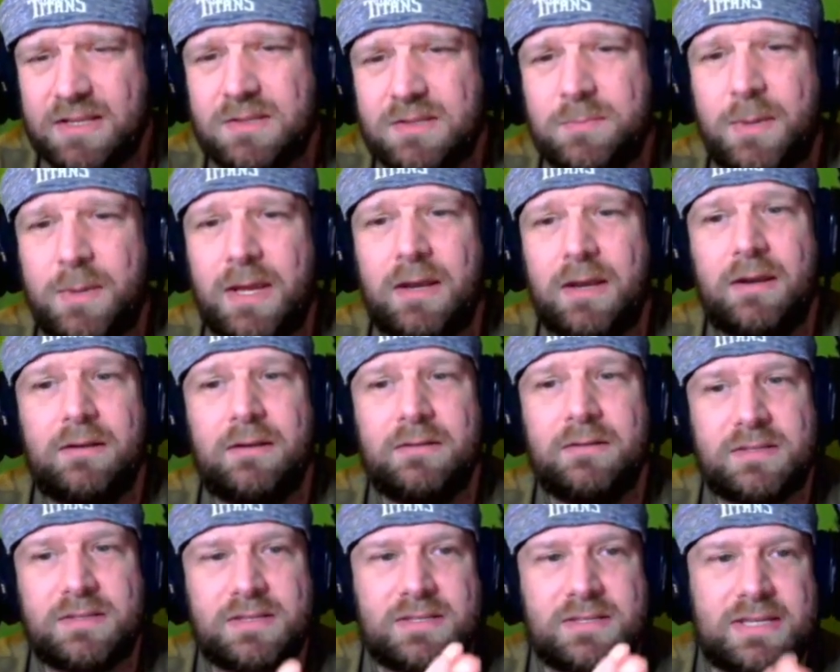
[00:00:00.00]
has
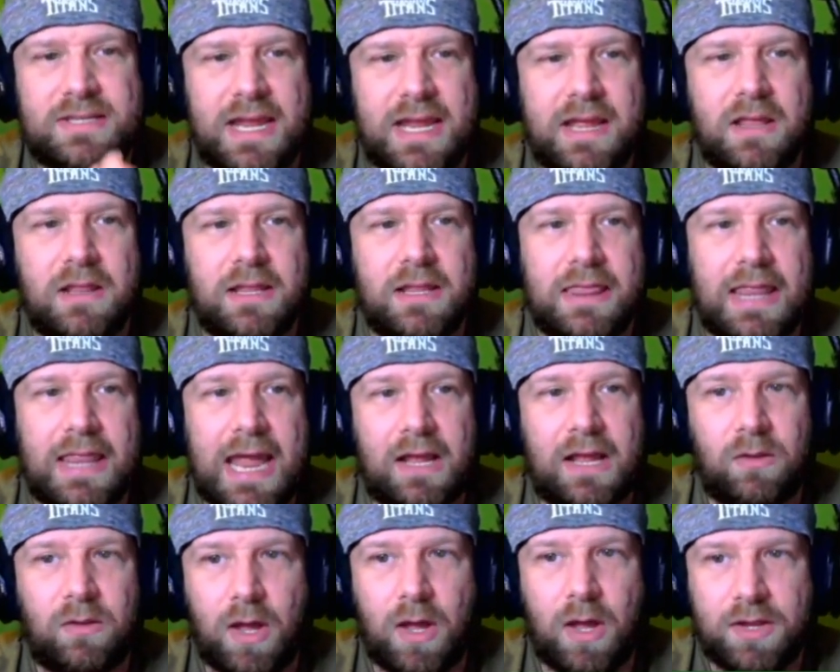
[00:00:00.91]
been stale and
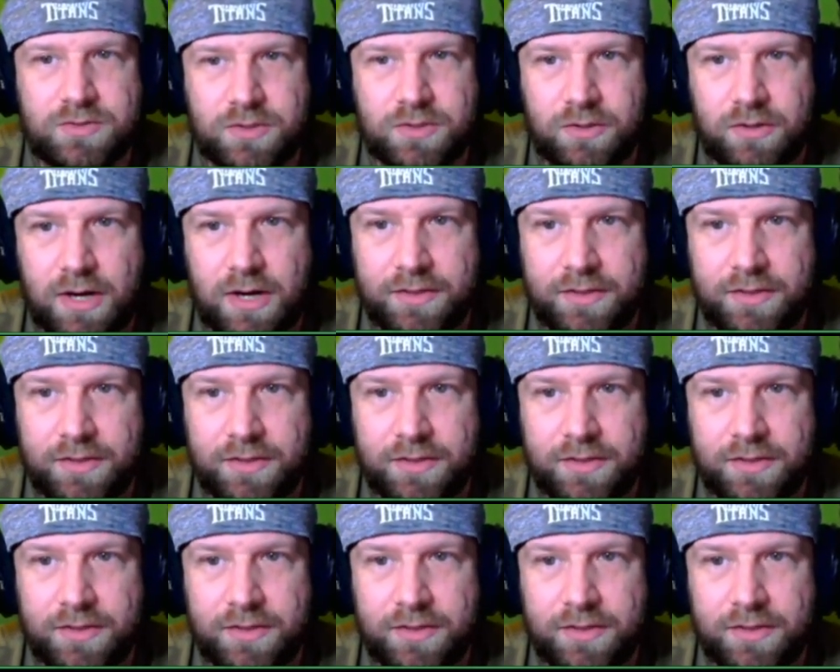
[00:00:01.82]
lackluster